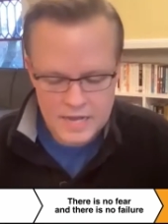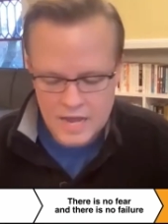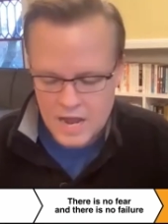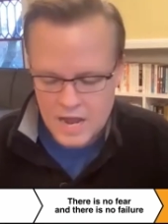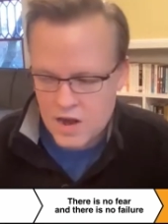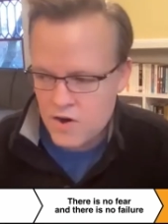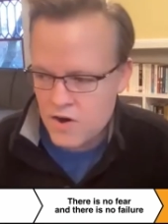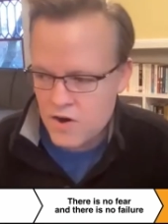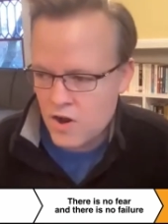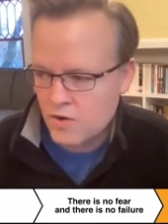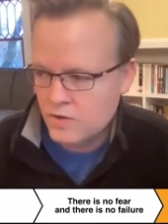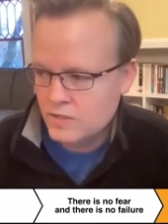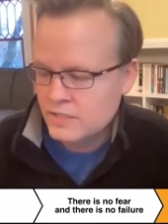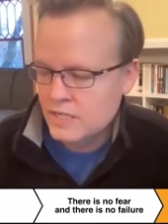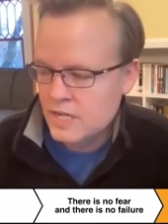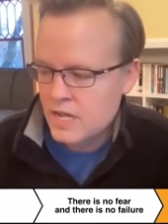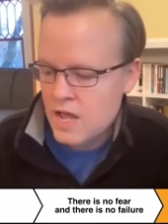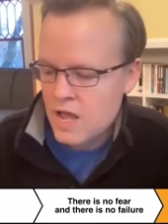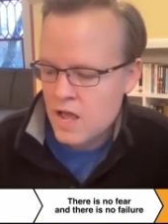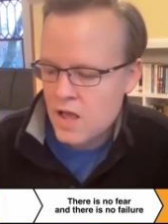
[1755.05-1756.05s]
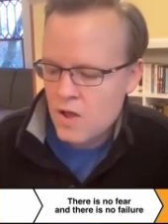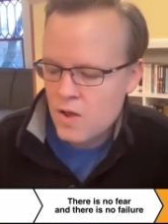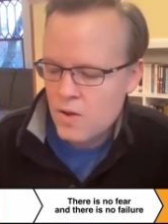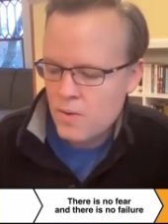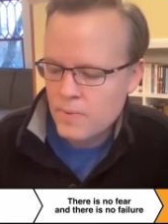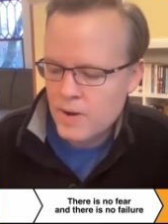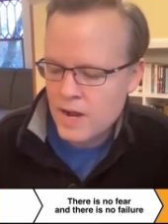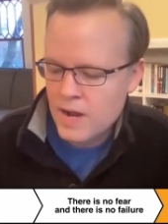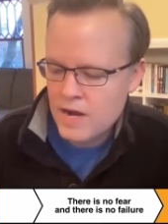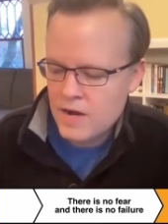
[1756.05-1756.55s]
I don't know.
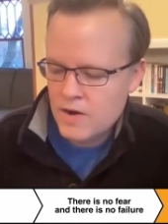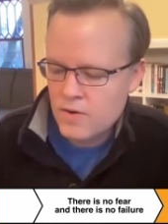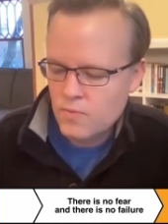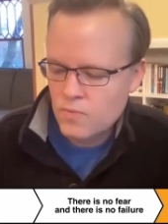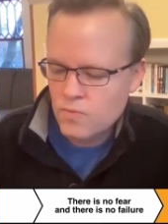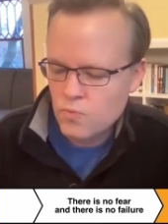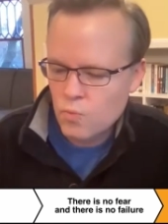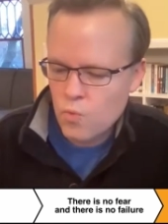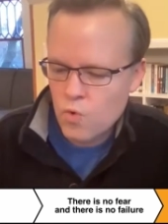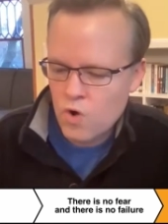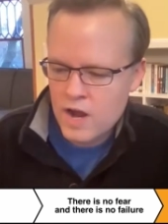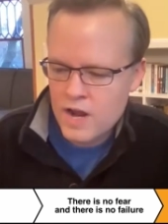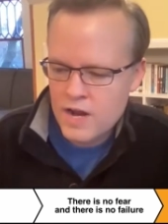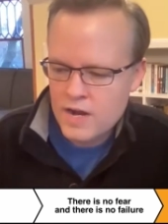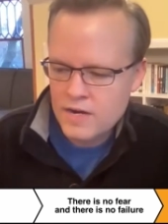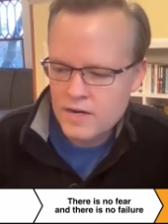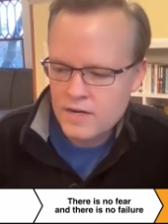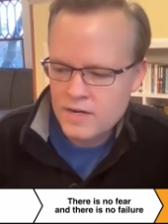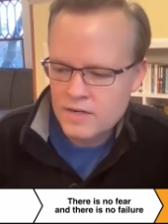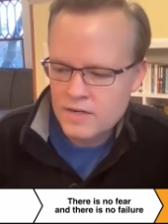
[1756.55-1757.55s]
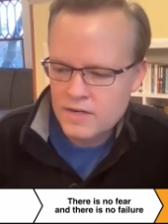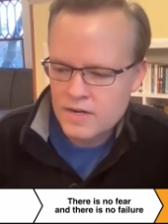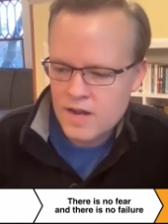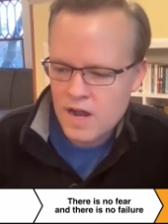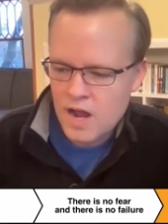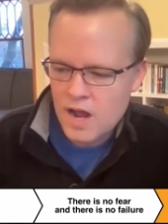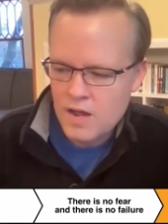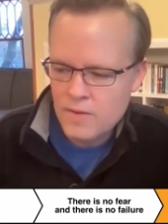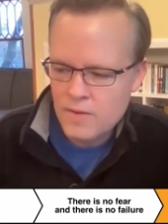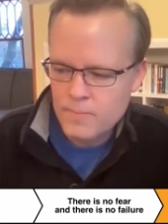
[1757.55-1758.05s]
But what
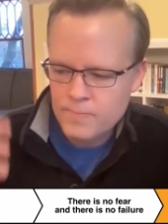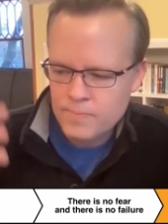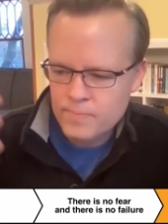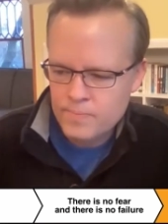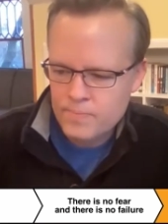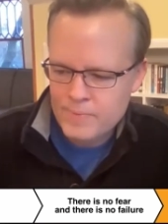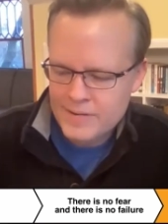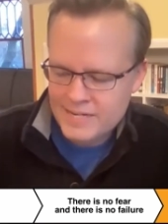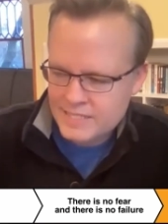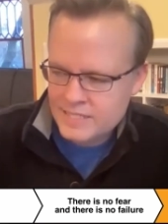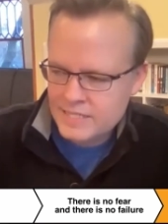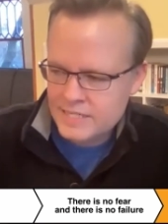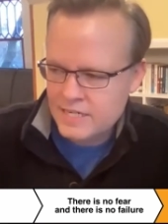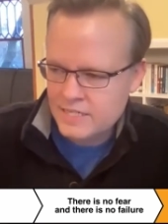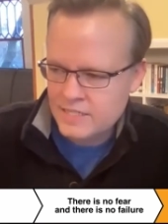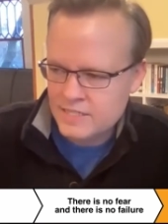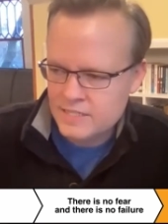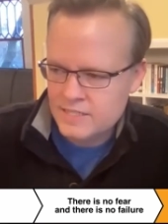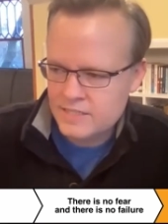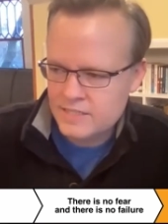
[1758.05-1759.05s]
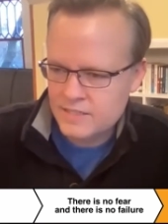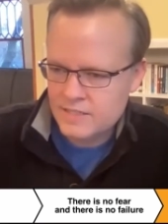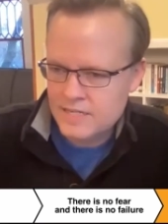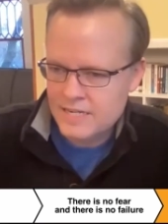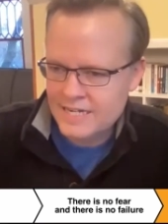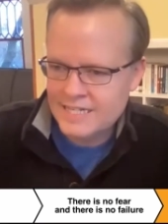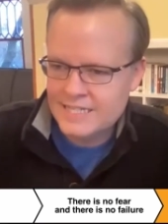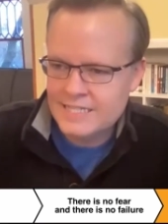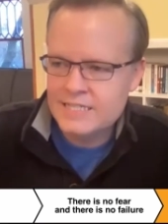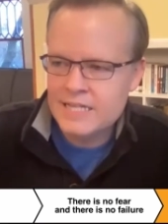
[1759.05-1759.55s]
business
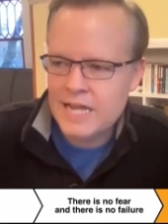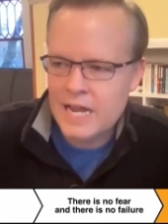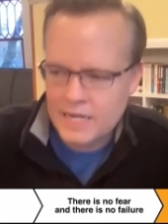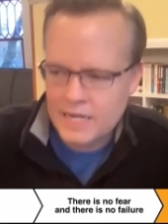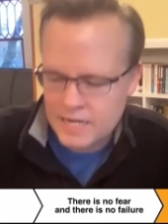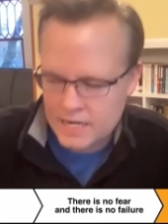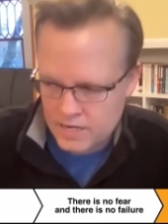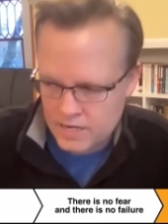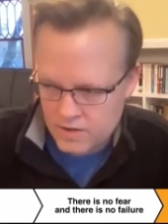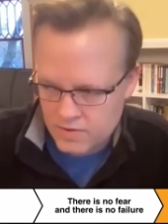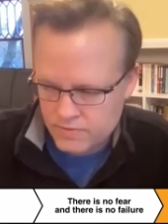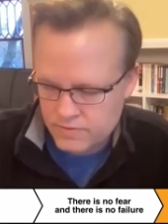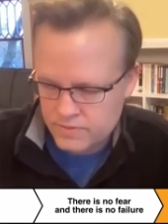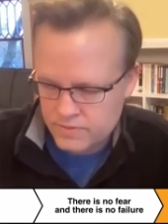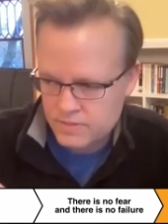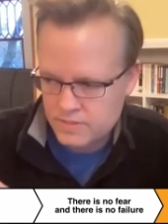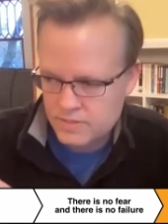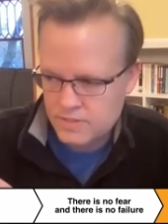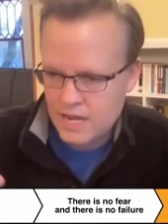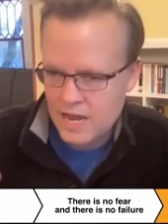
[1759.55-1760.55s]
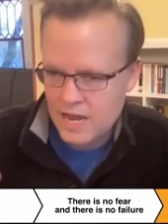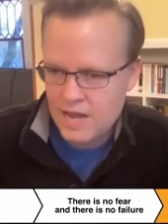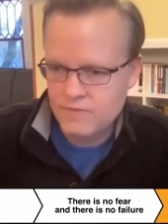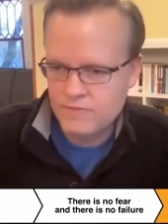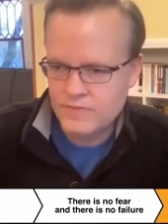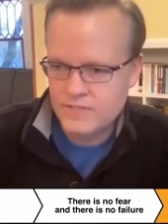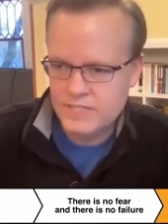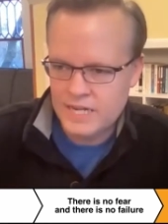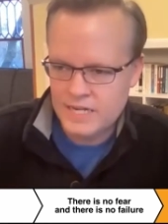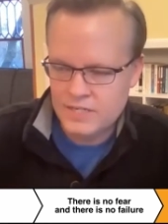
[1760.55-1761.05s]
executives
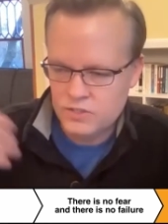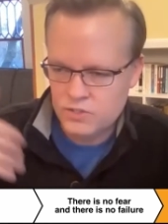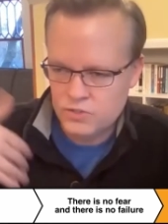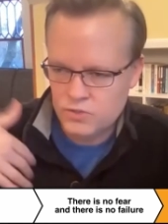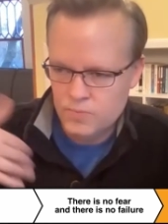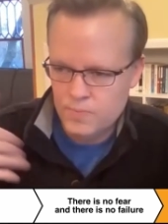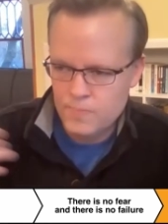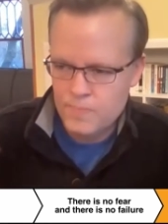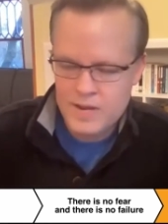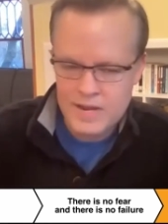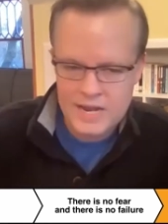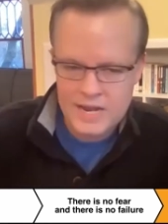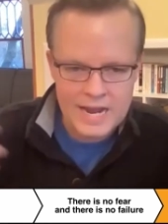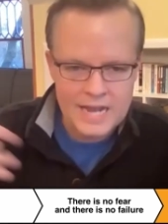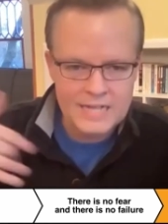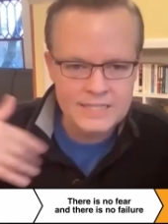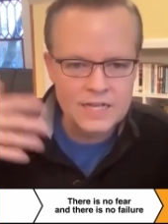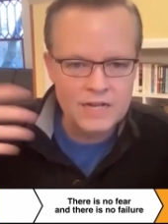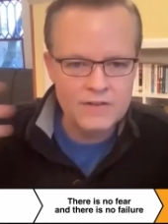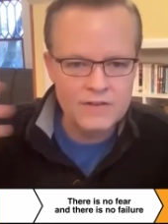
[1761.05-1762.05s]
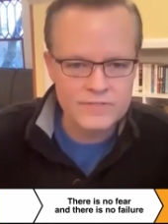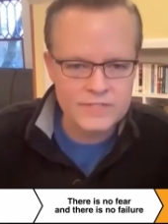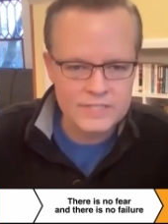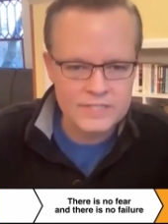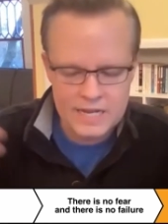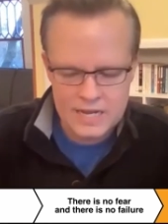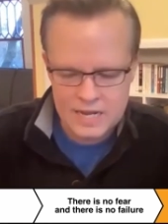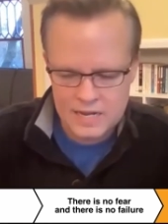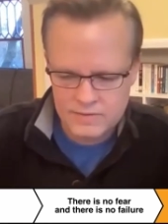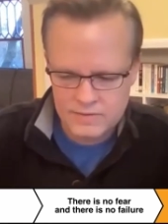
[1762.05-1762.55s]
have said to me, as I've
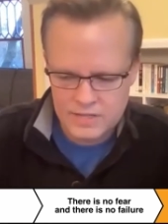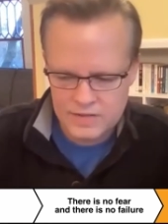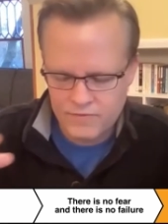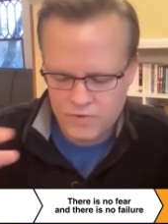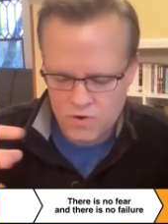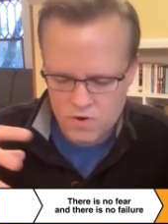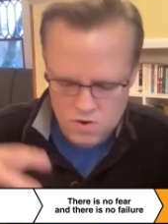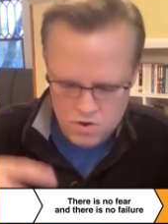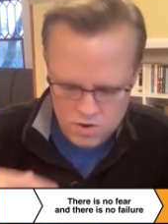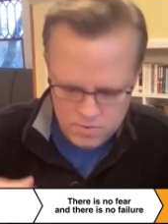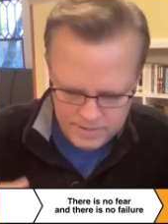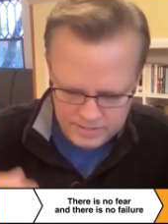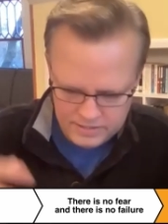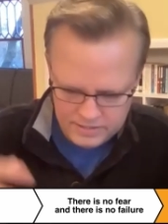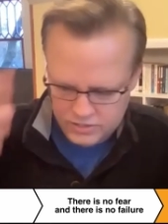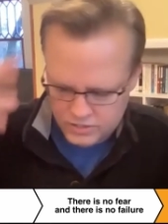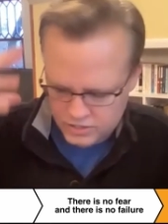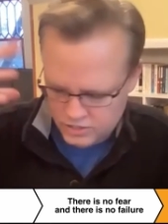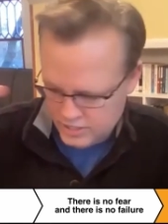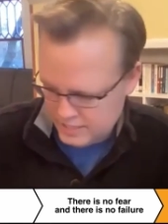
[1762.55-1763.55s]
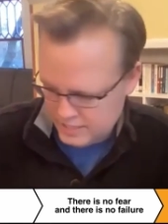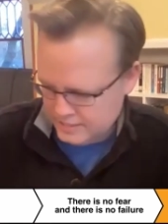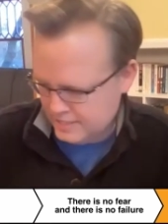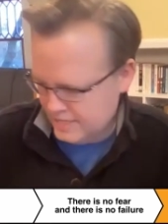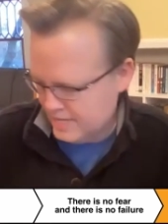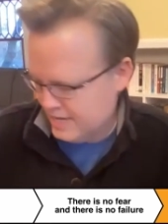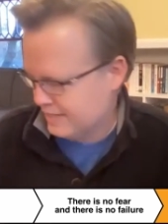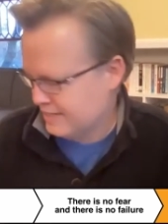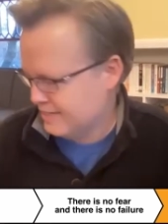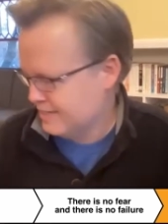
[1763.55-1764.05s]
said, they've heard about this chess
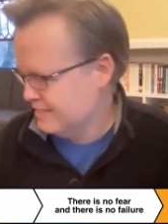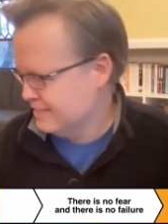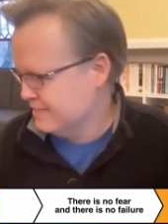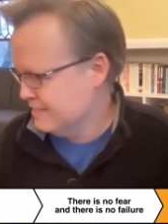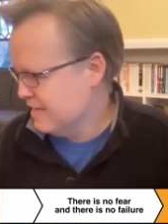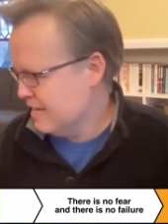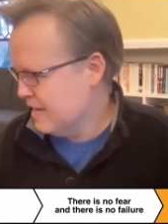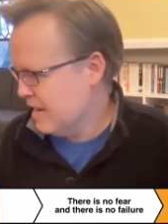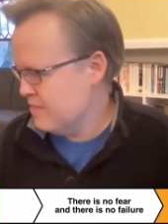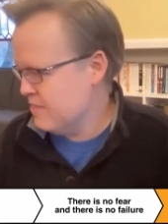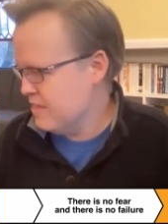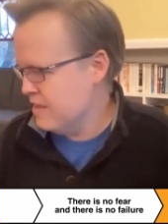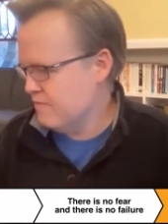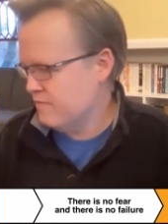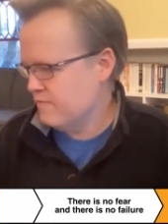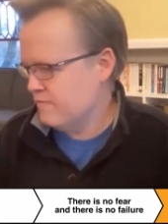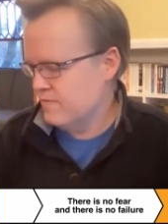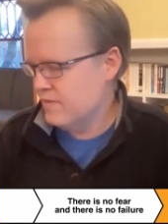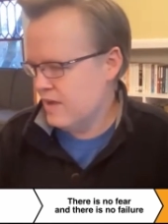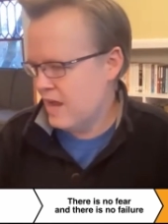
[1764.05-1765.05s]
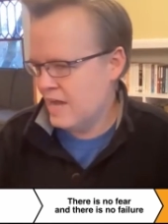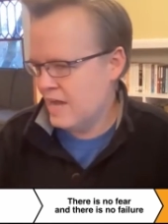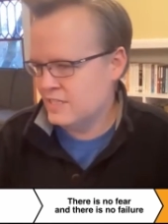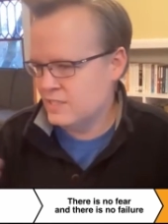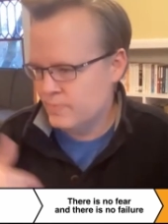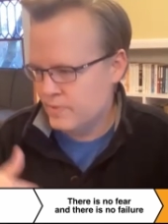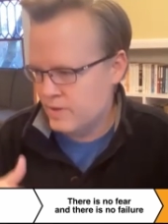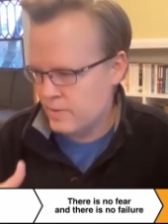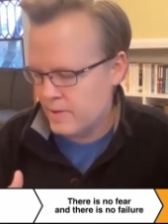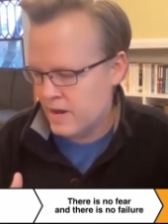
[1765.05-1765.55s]
thing and they've
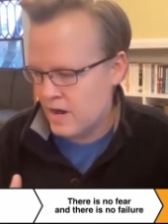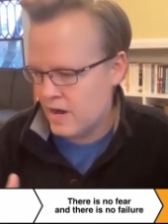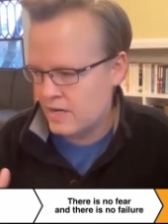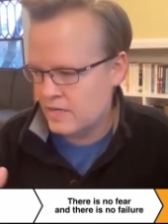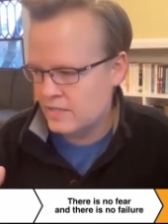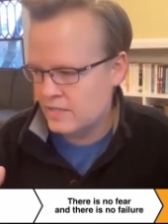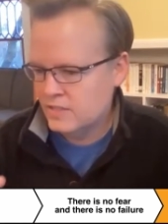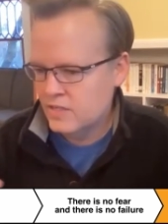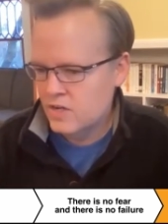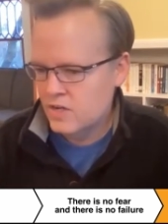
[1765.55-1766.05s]
asked me about it.